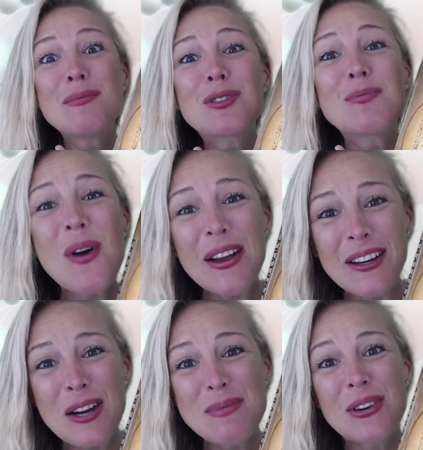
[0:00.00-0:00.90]
And I'm
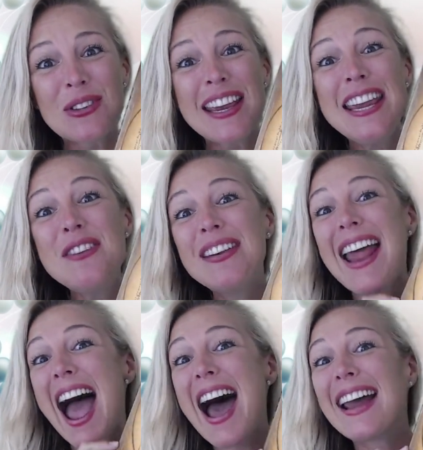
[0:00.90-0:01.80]
spoiling you because I
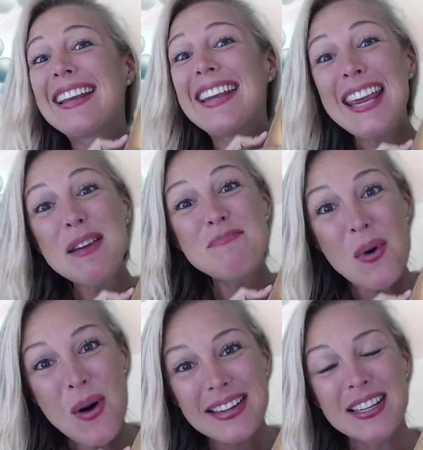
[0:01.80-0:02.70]
even added
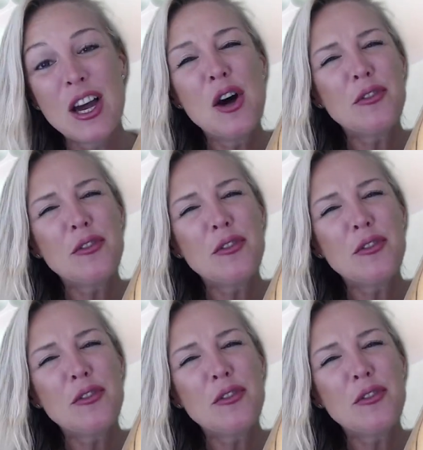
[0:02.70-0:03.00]
key points